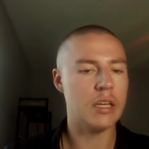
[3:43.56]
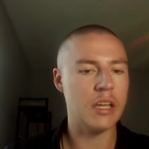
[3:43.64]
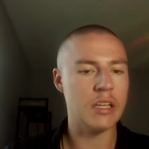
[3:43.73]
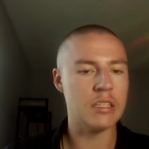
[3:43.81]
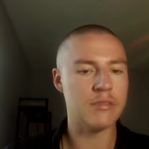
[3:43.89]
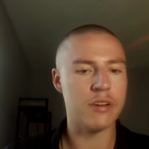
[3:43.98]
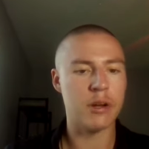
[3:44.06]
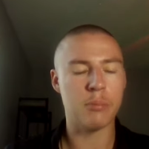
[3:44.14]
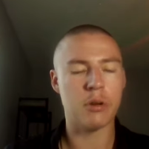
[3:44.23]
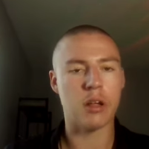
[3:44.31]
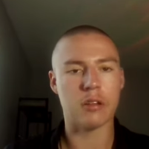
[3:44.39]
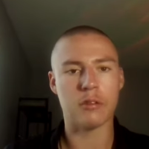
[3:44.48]
he's a very
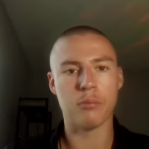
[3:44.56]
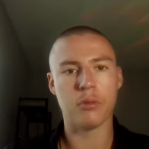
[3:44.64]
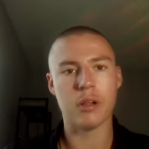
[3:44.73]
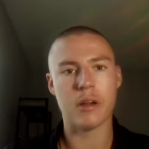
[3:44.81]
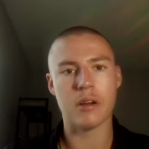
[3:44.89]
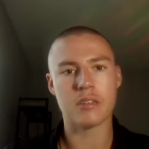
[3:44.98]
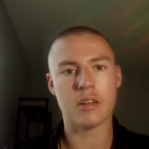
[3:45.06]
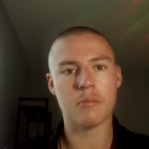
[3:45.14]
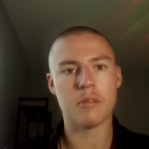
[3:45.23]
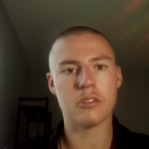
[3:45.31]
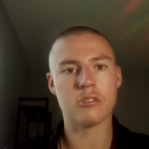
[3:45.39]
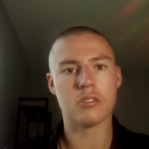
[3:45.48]
productive player. It's
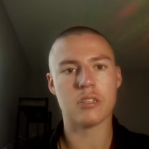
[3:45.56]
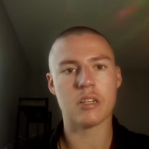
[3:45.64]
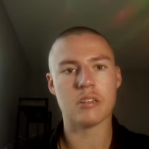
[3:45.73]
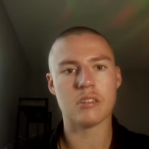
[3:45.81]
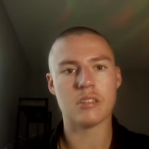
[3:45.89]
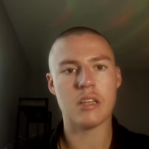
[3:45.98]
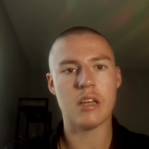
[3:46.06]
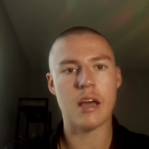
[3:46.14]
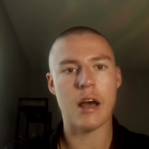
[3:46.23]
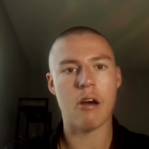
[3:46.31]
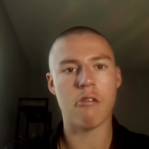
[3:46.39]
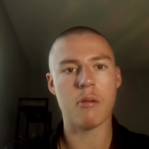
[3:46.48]
going to be interesting to see
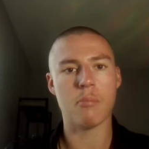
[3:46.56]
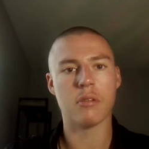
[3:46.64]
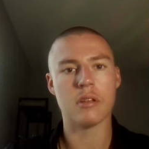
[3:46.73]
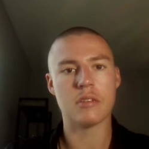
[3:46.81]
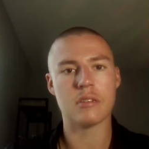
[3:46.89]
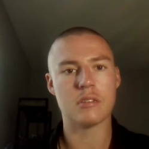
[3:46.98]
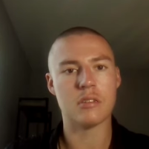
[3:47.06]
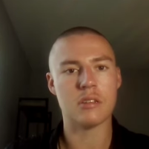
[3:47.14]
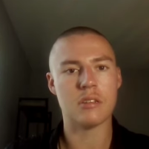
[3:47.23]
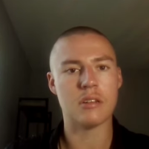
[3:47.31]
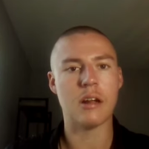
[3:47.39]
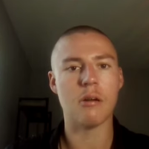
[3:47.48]
how he plays this
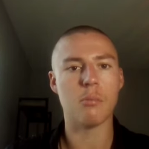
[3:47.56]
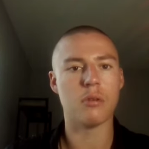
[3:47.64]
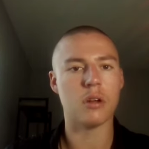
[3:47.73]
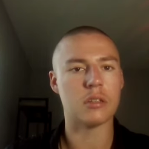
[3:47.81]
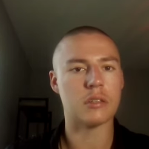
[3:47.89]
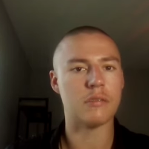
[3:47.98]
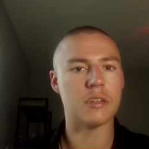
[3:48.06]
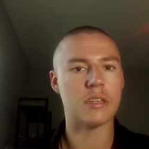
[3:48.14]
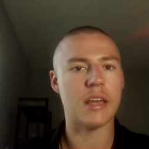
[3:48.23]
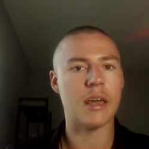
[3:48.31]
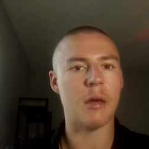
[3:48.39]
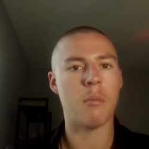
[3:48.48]
season, how productive
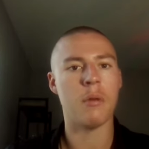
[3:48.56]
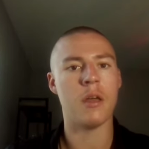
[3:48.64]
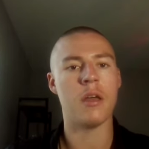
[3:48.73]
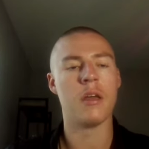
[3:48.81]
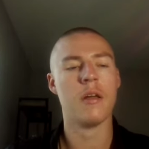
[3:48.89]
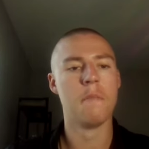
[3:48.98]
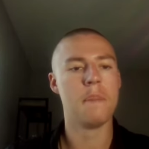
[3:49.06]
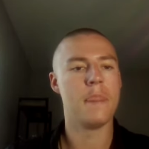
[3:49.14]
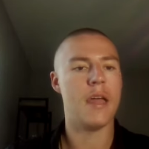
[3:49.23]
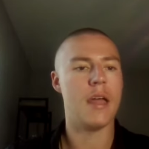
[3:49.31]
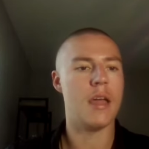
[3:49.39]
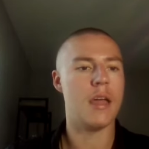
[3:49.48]
he can be,
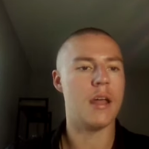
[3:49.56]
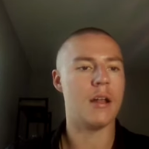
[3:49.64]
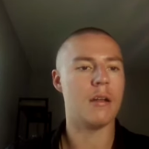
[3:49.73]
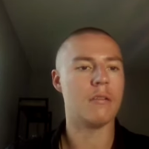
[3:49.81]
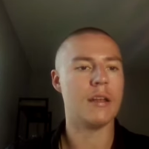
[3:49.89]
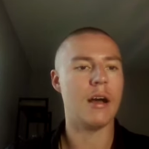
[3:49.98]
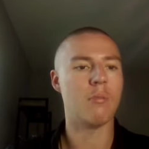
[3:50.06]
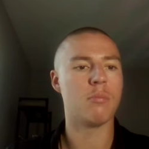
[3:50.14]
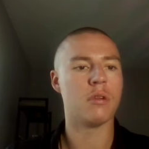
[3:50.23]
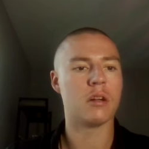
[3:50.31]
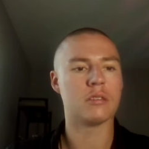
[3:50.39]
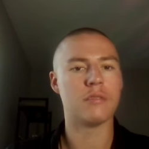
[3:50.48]
and how
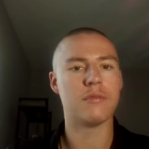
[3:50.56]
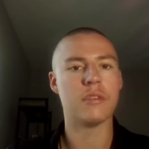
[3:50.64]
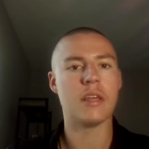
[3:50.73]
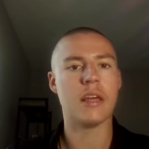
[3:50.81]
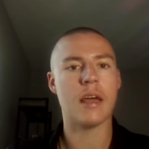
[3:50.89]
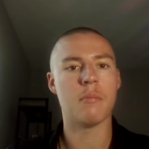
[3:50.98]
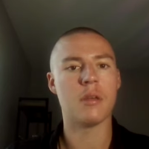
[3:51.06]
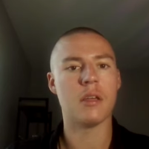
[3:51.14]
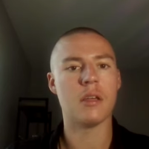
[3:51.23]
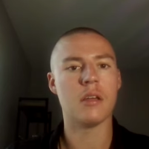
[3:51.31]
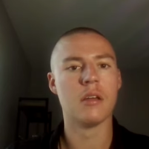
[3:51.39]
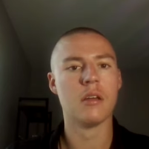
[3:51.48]
productive he can
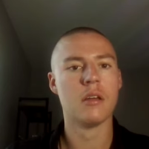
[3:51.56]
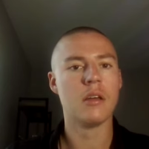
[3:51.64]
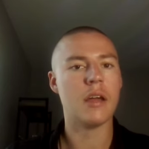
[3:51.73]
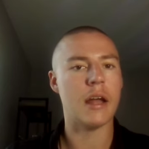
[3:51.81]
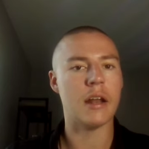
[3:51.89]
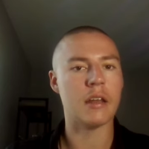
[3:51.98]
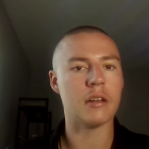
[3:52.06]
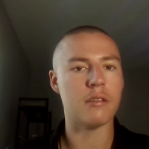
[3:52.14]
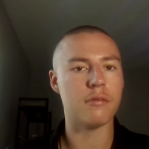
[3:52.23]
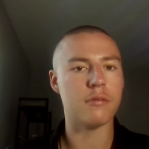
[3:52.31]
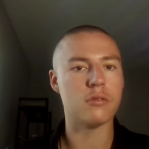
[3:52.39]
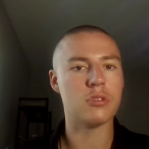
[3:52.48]
be heading into
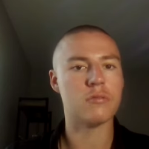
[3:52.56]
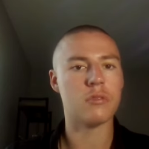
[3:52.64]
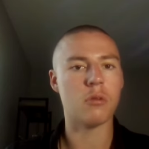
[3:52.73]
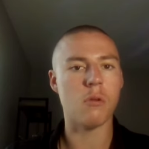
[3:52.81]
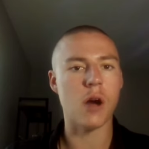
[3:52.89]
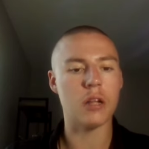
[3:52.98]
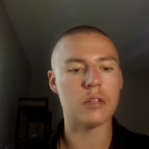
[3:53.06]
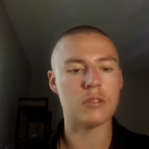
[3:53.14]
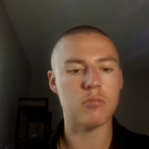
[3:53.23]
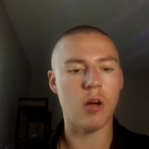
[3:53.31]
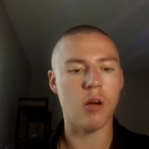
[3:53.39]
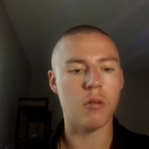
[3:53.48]
the future for the Wild
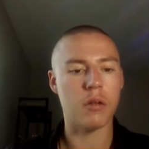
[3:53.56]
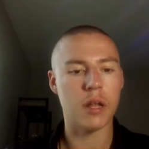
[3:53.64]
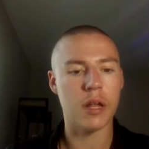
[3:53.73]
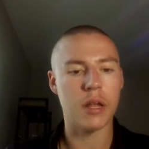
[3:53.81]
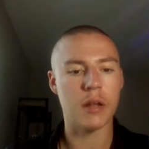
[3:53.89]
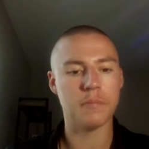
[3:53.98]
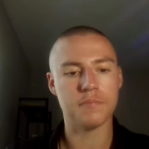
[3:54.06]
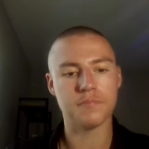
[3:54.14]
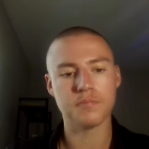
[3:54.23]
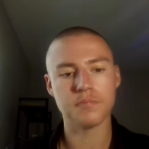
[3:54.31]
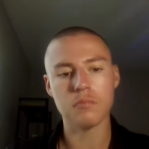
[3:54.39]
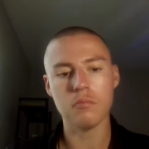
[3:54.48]
as well.
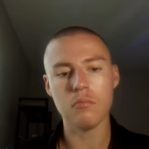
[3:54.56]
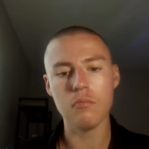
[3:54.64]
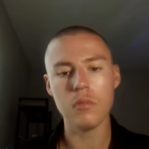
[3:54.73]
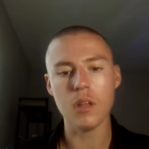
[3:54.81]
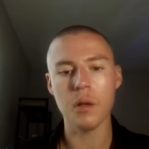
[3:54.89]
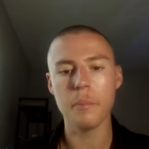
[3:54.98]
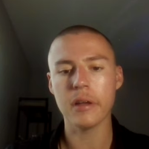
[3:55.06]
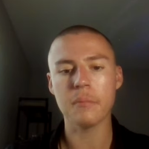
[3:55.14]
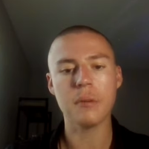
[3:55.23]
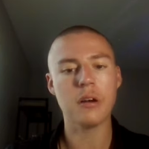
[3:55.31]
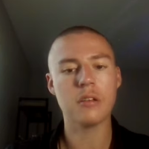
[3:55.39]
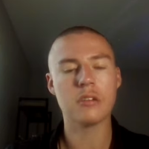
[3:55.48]
and a
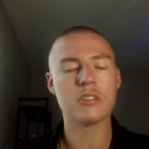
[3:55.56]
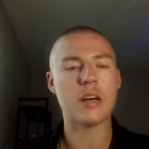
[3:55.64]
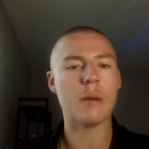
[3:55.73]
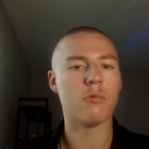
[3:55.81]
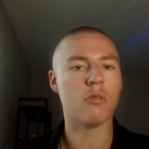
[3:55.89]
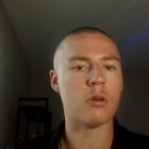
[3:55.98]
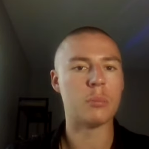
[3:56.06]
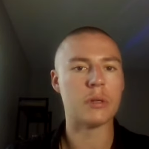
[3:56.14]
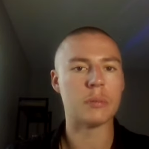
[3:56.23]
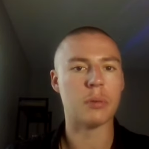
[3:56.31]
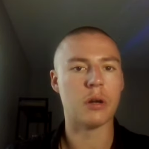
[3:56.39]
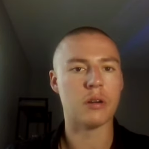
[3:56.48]
big part of their top four, a
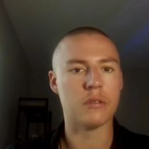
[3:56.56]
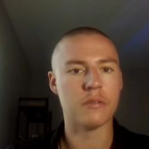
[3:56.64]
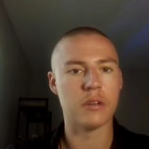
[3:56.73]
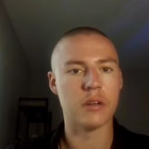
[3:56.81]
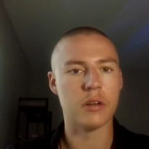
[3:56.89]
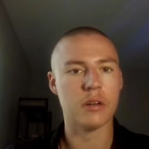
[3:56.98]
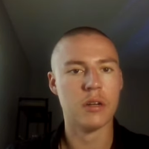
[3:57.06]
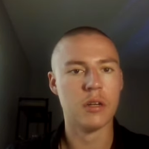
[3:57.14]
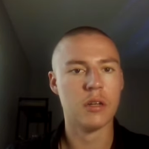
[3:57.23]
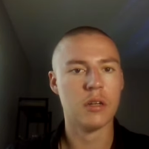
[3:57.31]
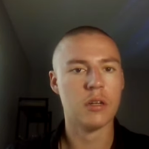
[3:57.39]
big part of their